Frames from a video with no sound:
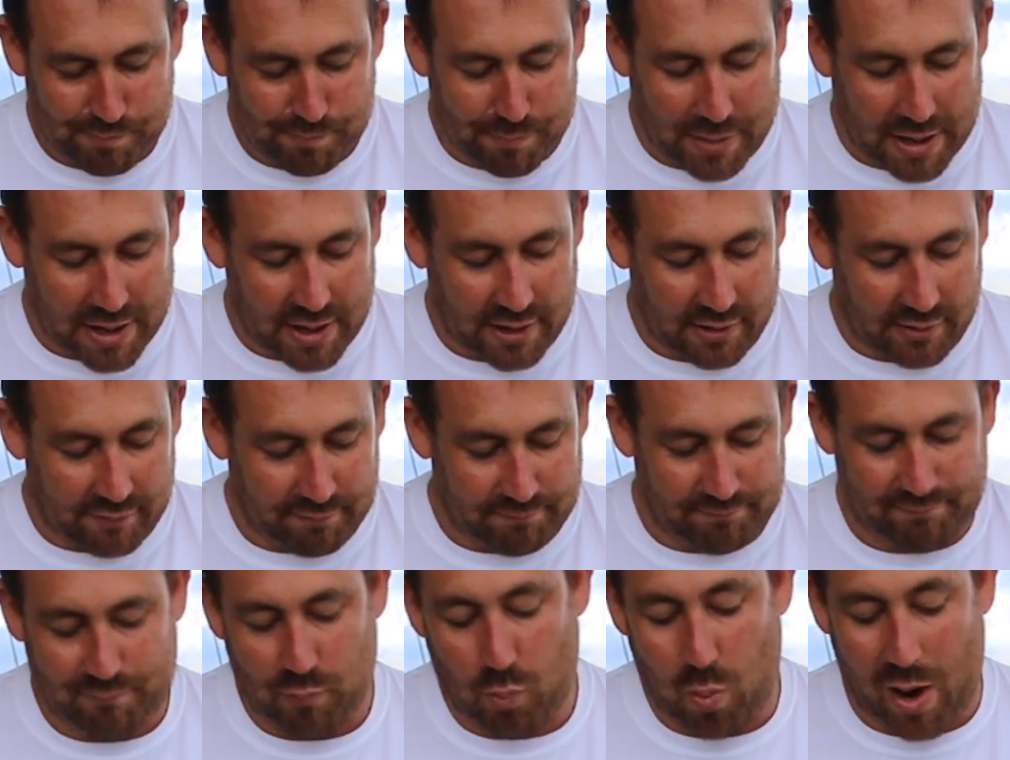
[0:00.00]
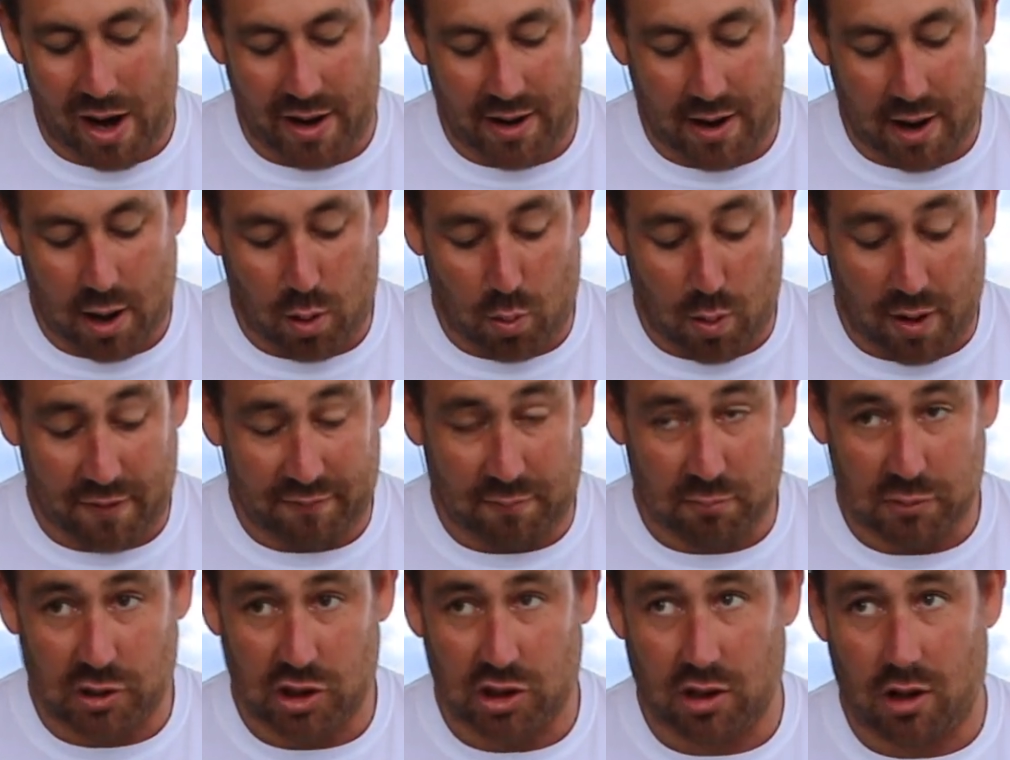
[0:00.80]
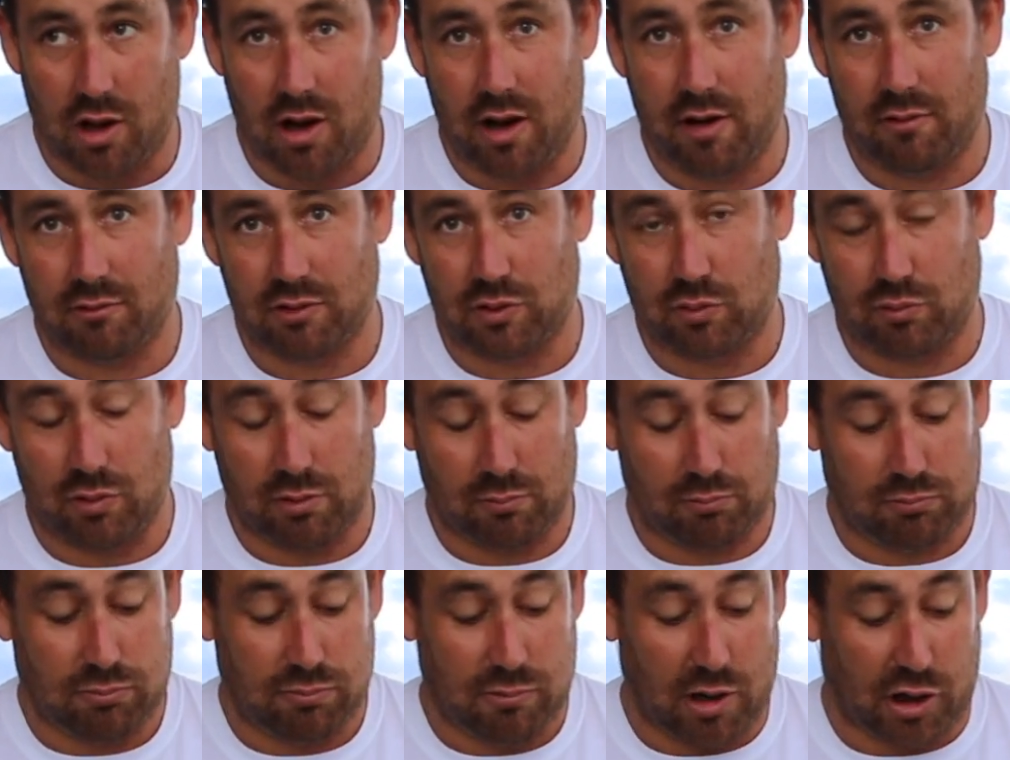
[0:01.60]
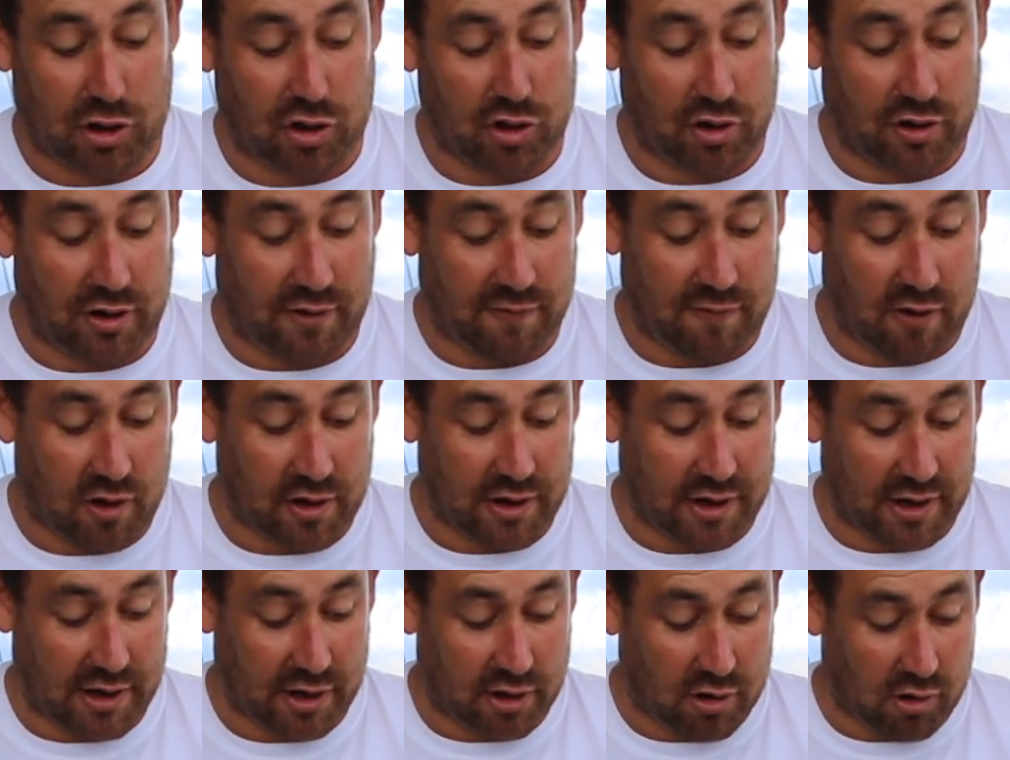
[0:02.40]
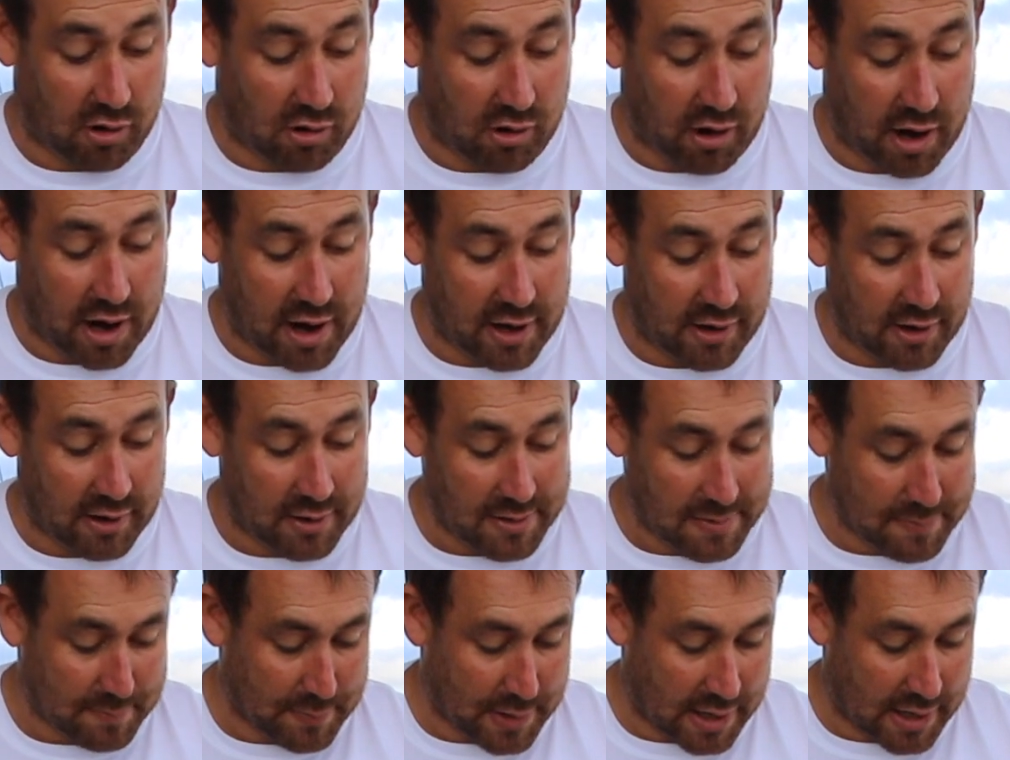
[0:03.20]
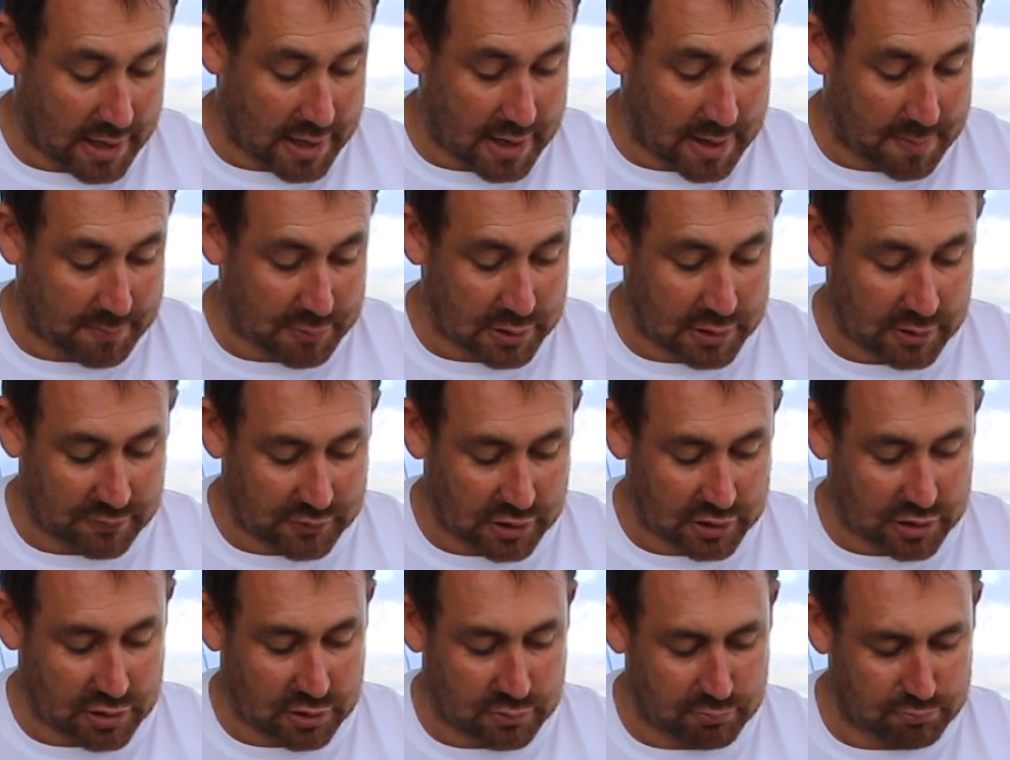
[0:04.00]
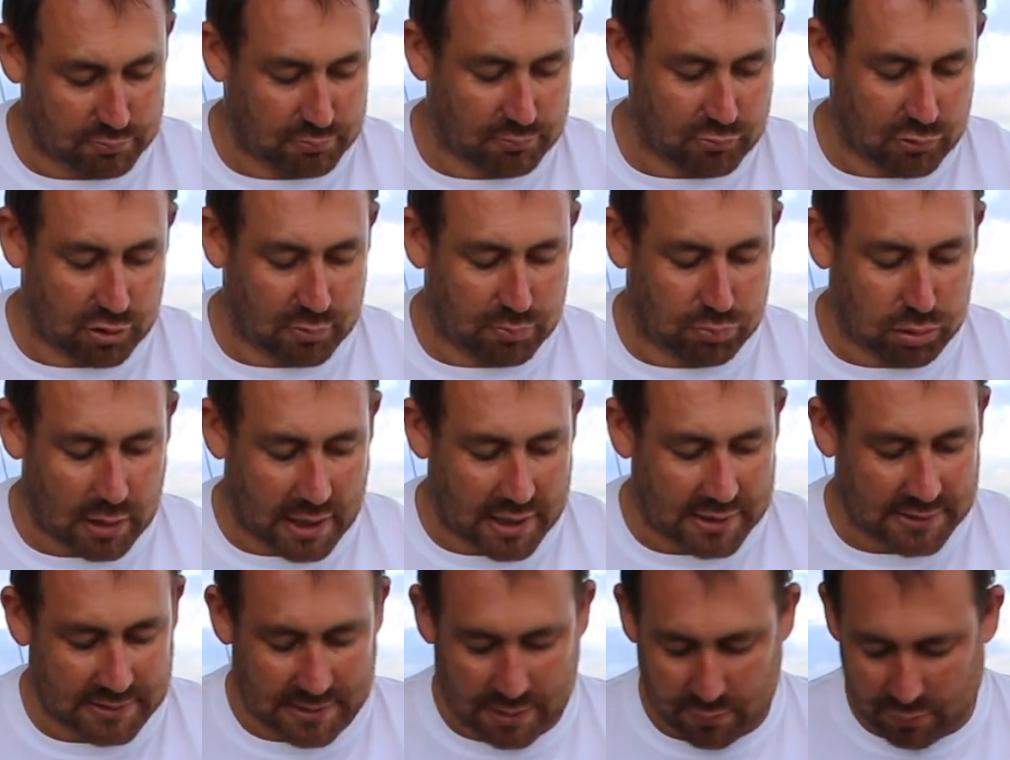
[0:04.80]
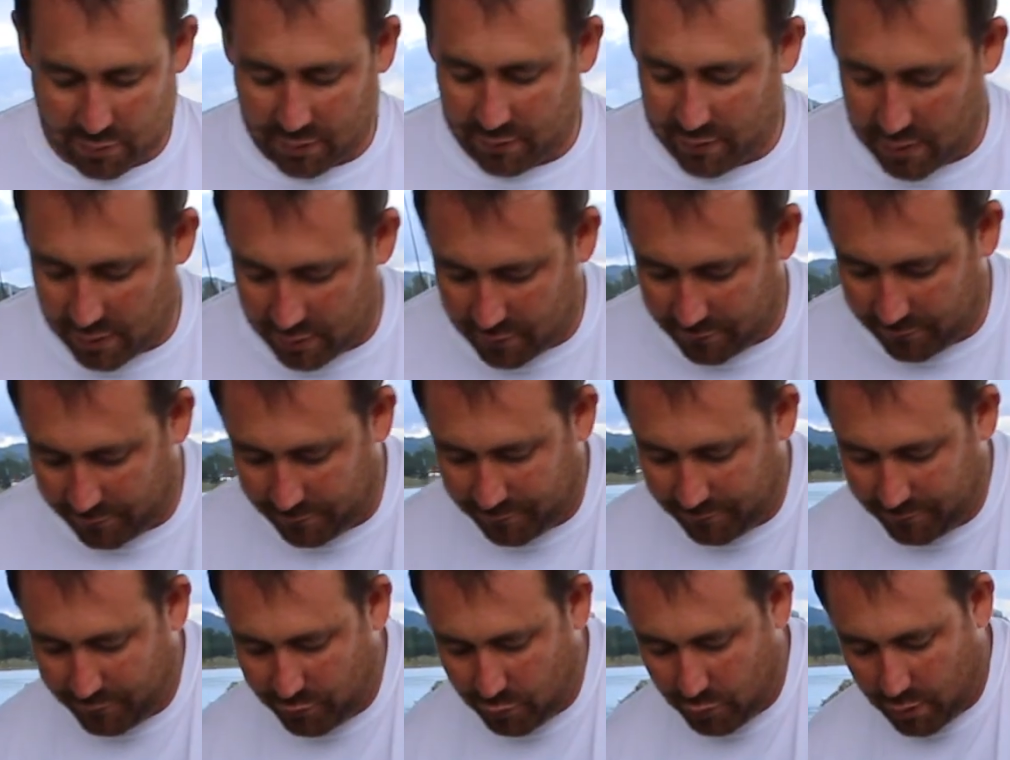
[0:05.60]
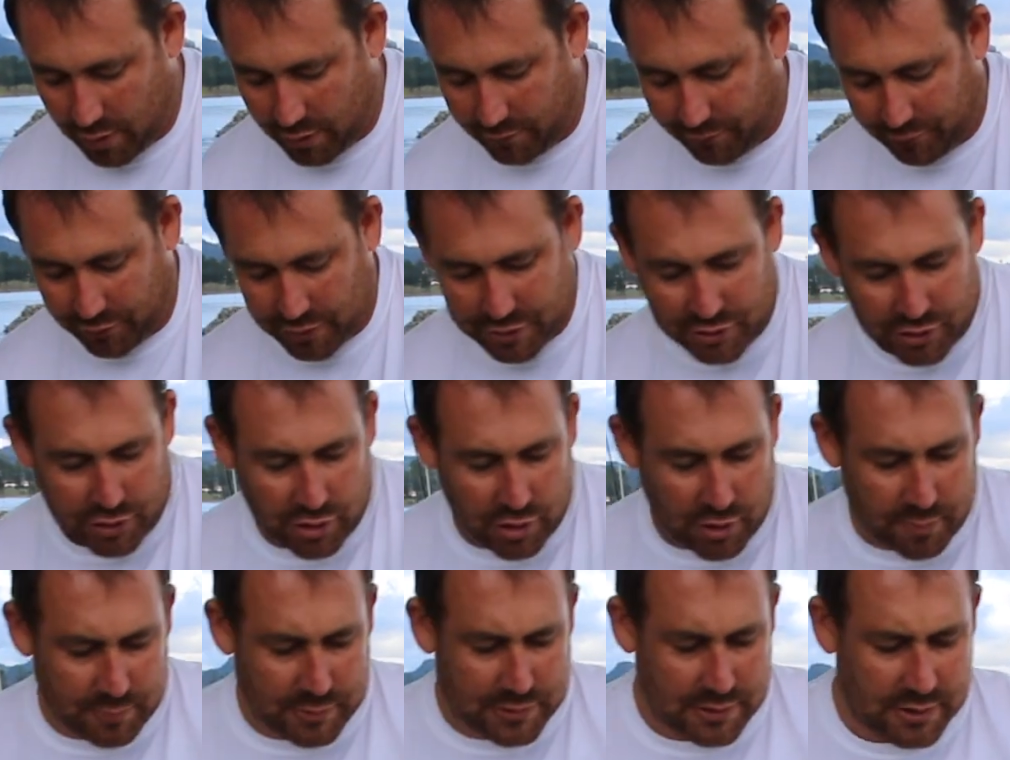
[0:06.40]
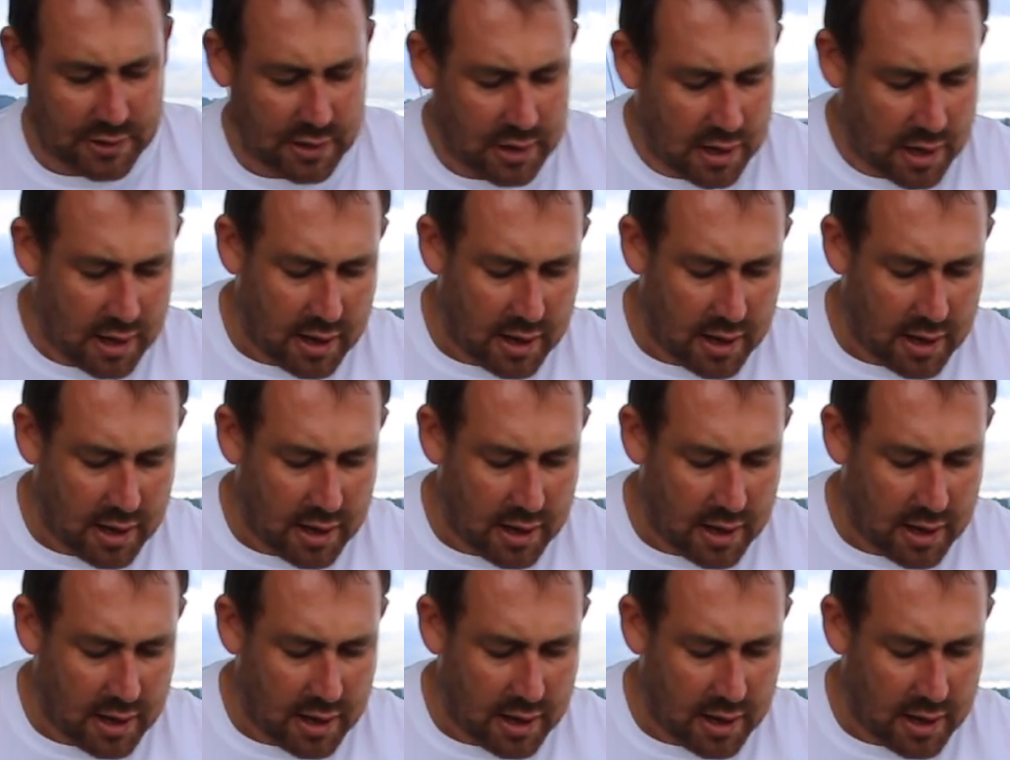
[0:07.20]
being one day away from July, I couldn't find any coriander, but so I'll just replace that with a few other fresh herbs.